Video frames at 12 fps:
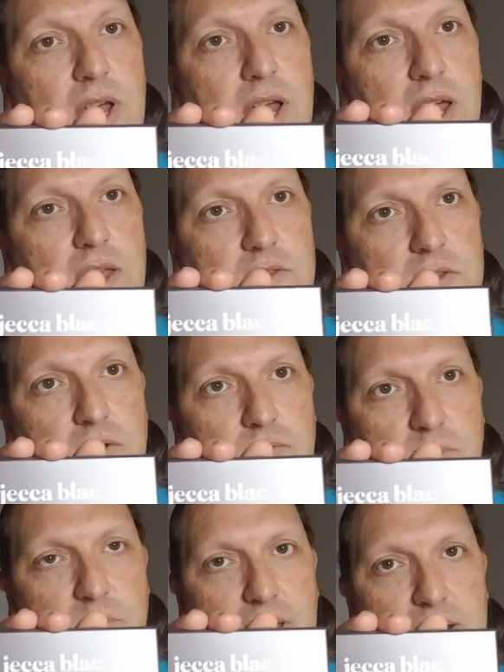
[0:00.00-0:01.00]
and
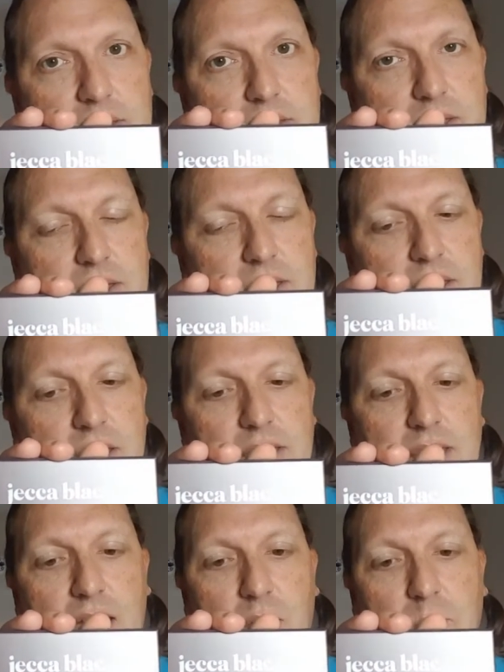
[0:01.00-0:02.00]
Soften palette.
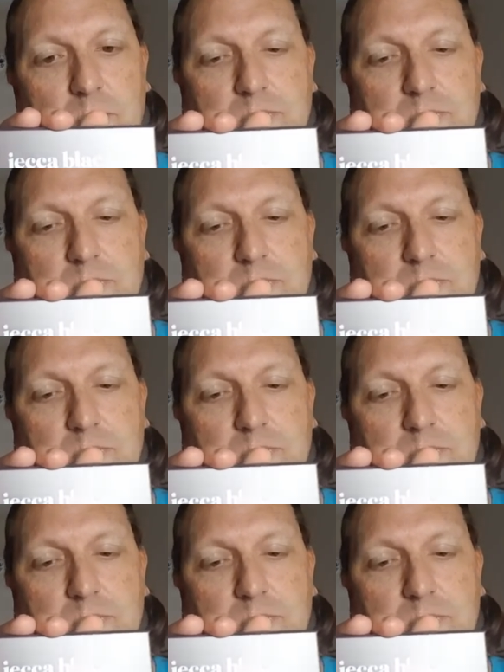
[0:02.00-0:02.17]
Now,